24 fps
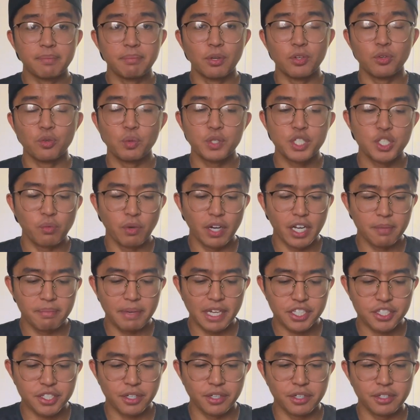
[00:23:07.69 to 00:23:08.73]
but what you want to
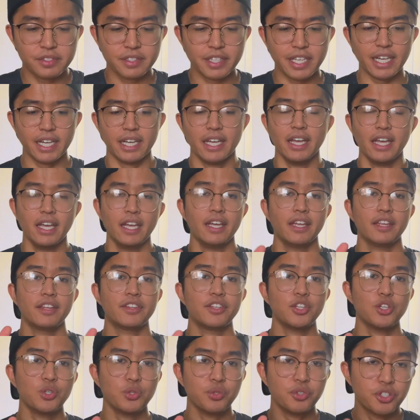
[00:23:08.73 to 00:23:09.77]
make sure is that
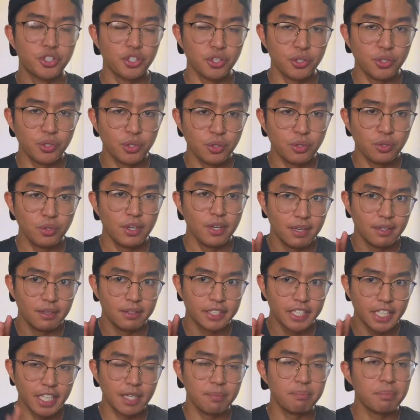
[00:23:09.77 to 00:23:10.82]
you do
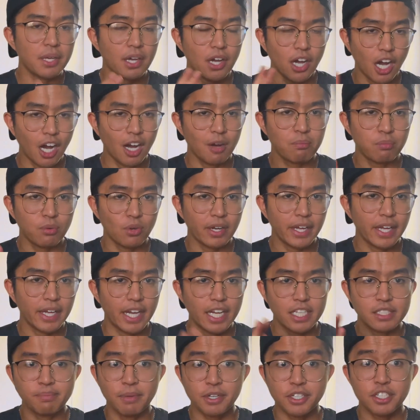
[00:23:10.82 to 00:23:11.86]
keep it upright
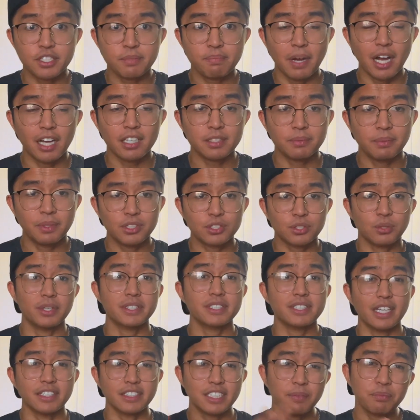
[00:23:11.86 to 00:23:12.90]
as much as possible so
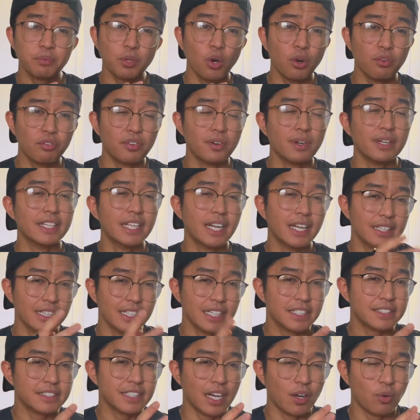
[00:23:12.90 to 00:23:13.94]
it's not tipped over and then it
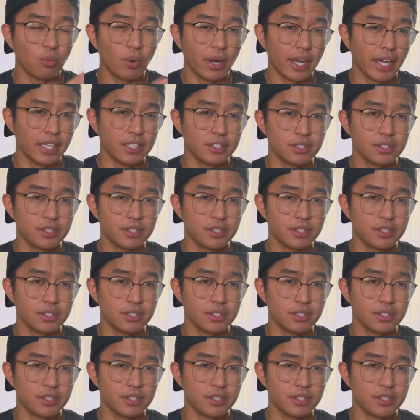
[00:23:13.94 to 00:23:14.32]
leaks that way.